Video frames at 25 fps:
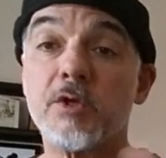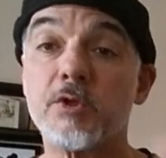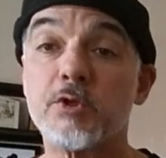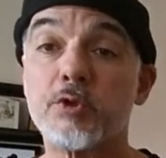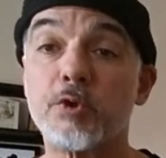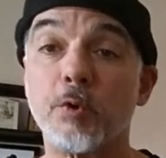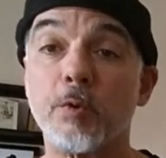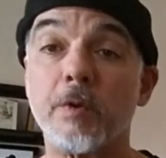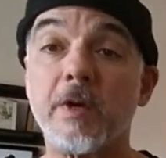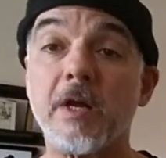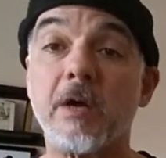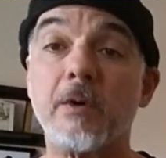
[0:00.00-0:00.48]

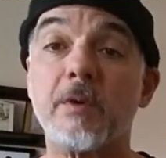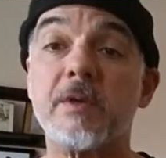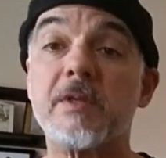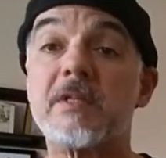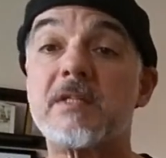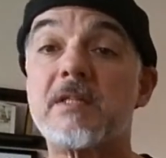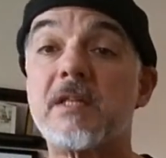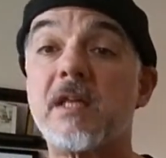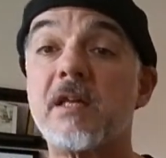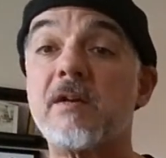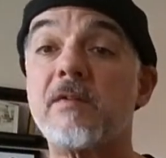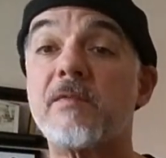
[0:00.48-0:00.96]
So now,
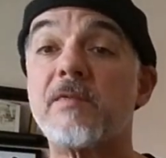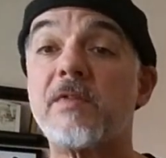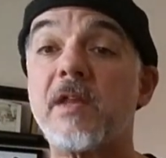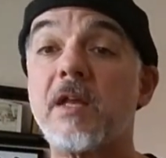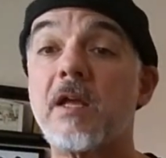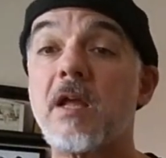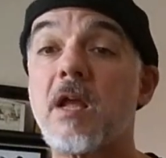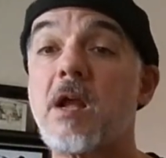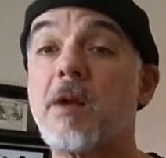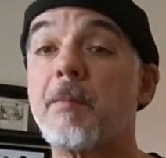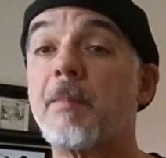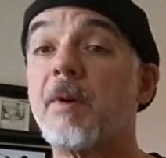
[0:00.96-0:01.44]
instead of
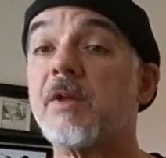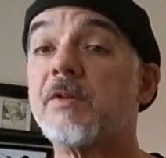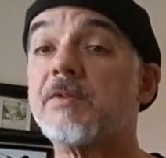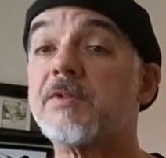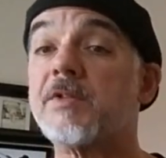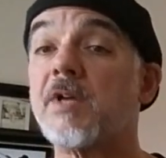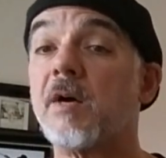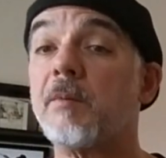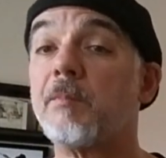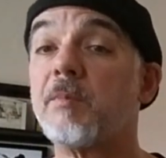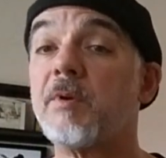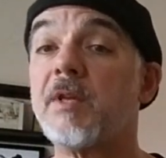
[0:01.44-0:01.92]
thinking
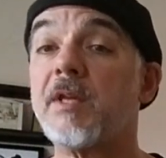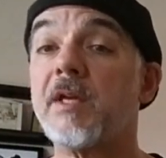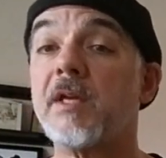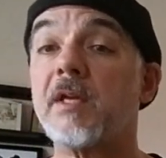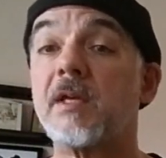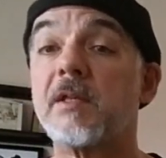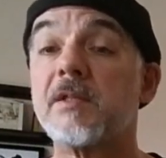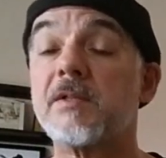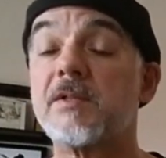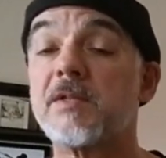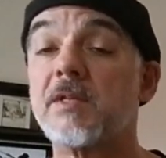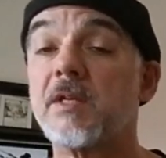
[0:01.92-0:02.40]
about
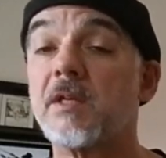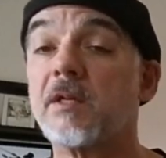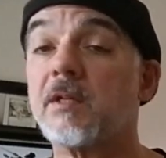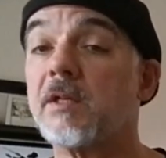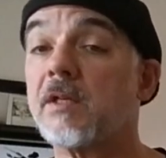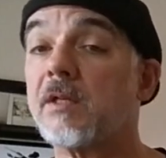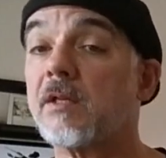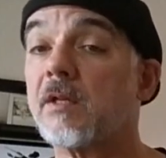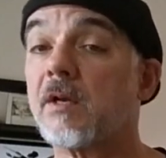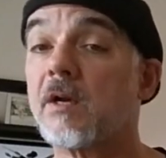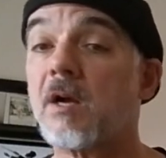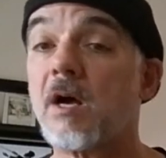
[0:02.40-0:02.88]
doubling and
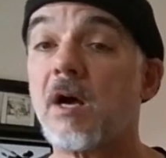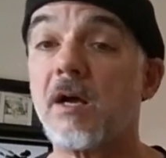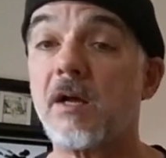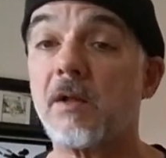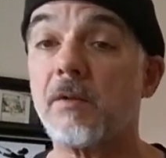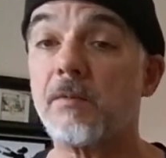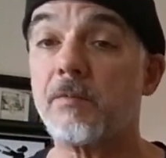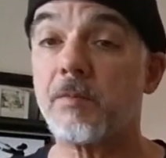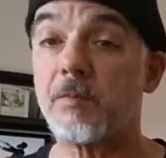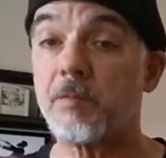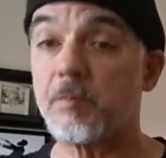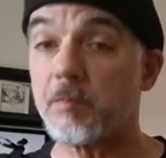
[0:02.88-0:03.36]
singling
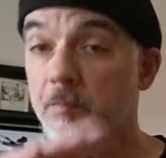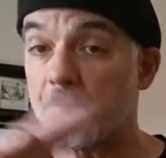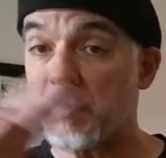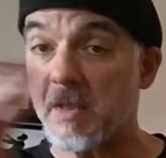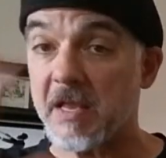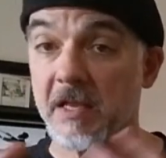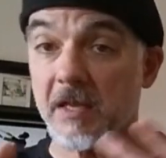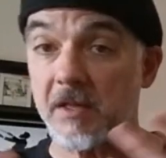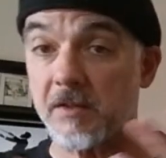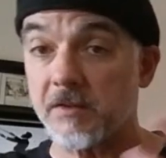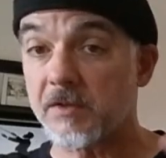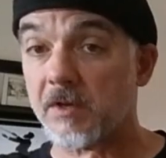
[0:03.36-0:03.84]

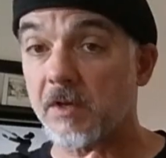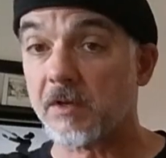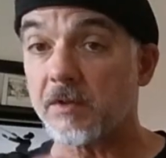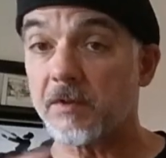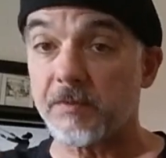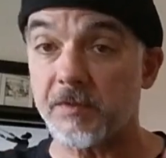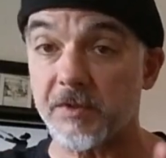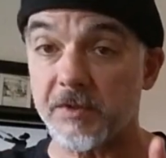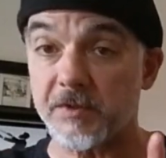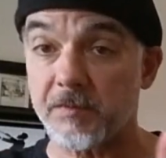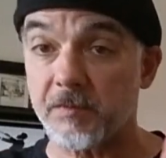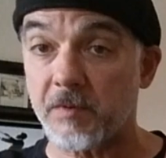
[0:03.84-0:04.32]
making
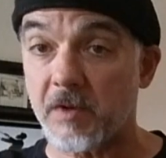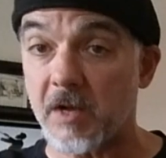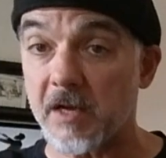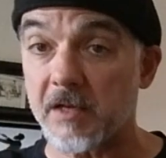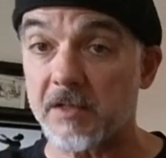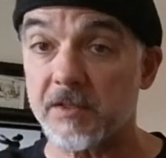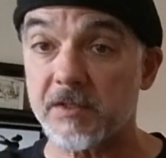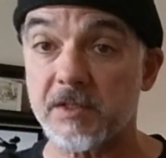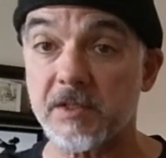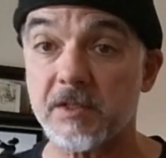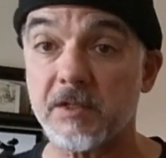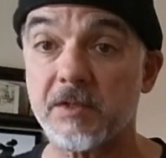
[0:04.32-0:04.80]
the
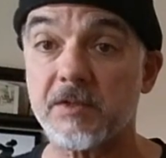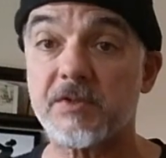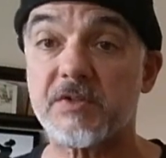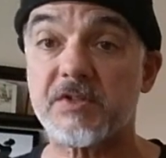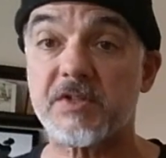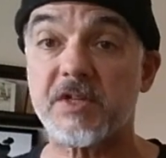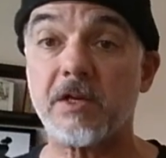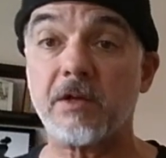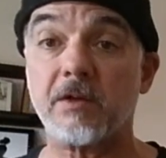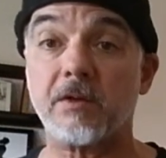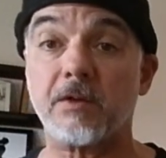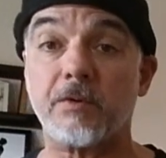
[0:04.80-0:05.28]
consonant
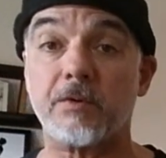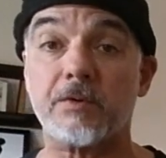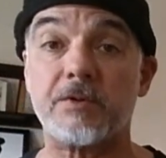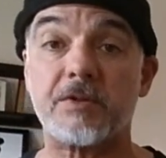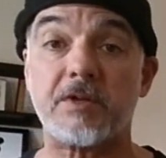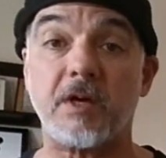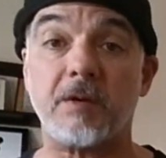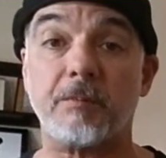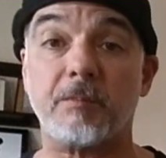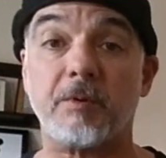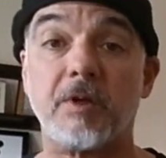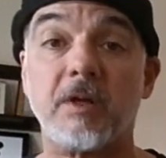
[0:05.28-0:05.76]
single or
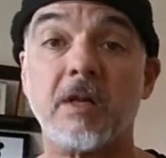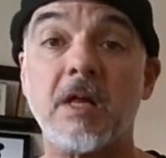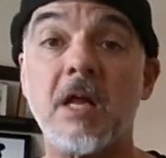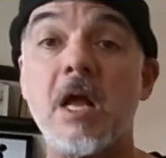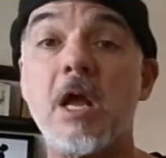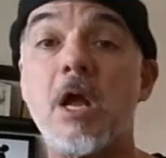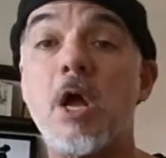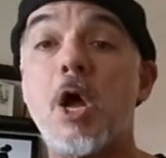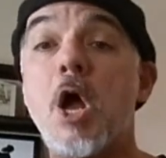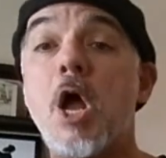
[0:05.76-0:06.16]
double,